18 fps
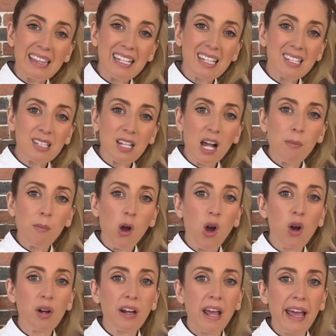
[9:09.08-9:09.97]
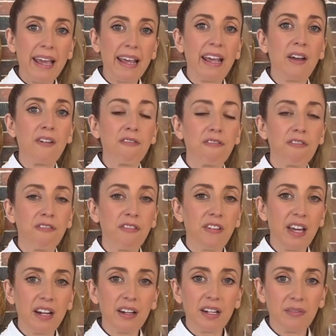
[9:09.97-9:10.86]
this up on a
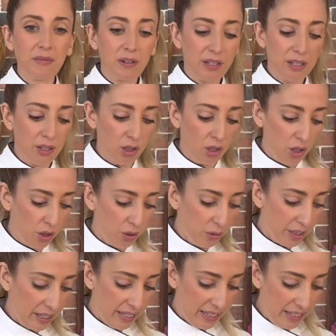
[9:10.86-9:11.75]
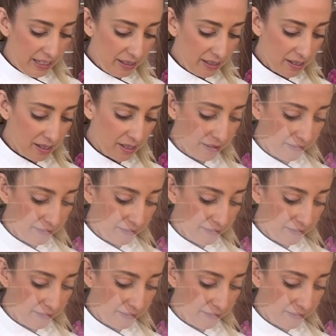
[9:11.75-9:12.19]
very, very low heat.